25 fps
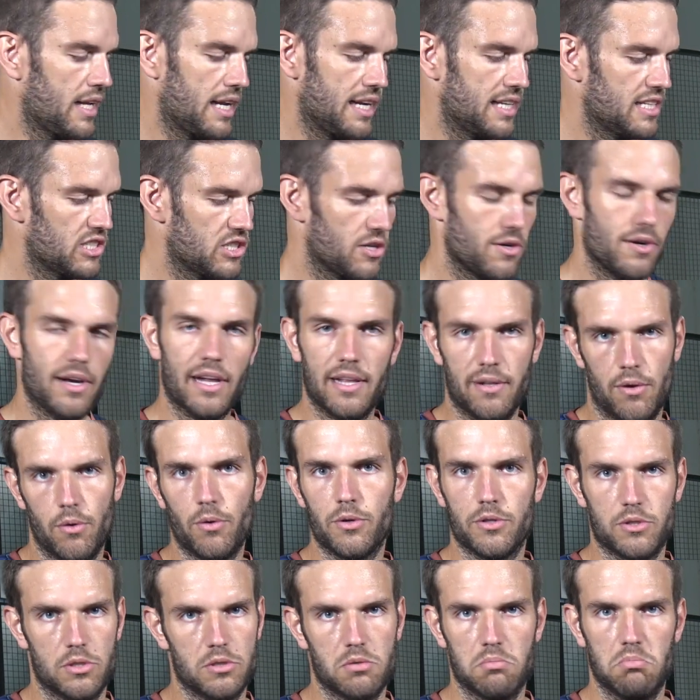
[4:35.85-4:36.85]
and in general it
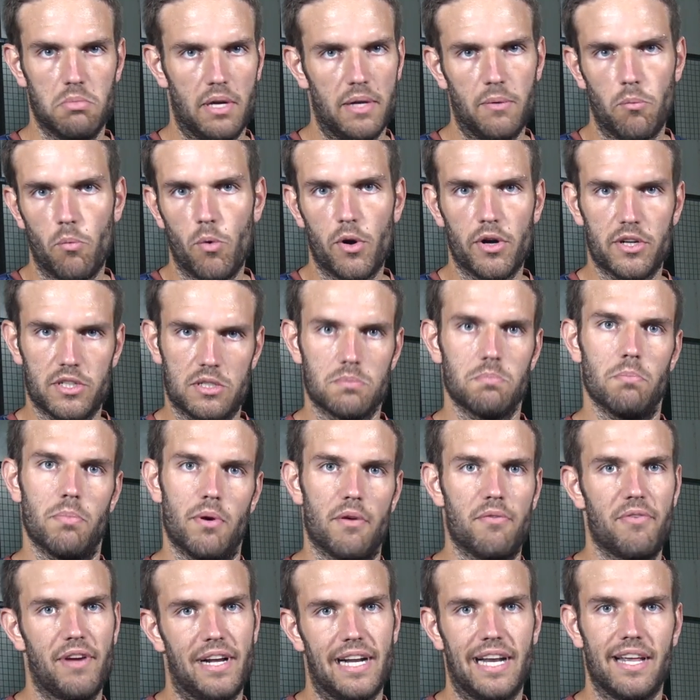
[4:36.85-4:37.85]
looks and works
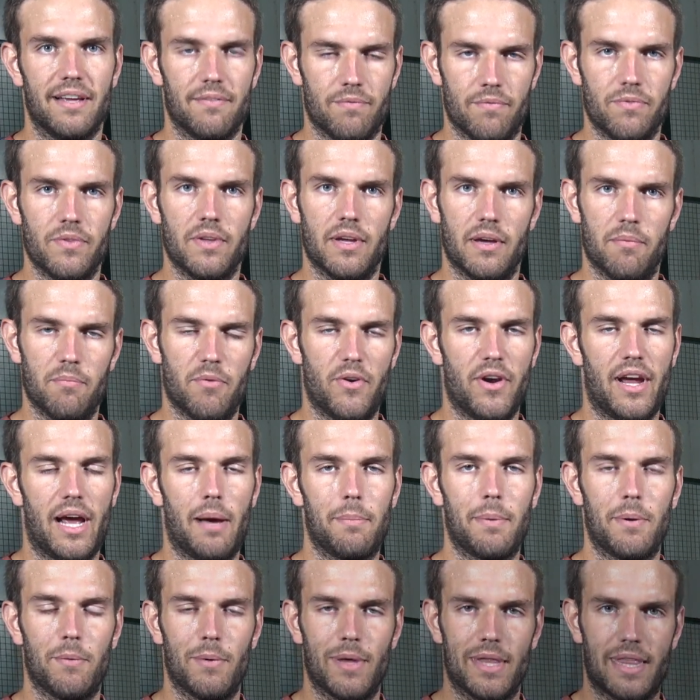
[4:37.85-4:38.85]
perfectly. I'm very
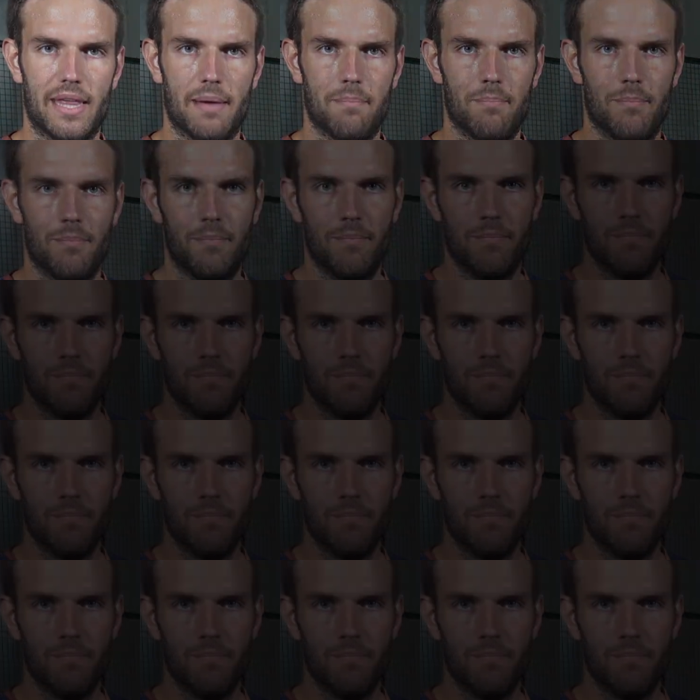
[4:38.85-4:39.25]
happy with them.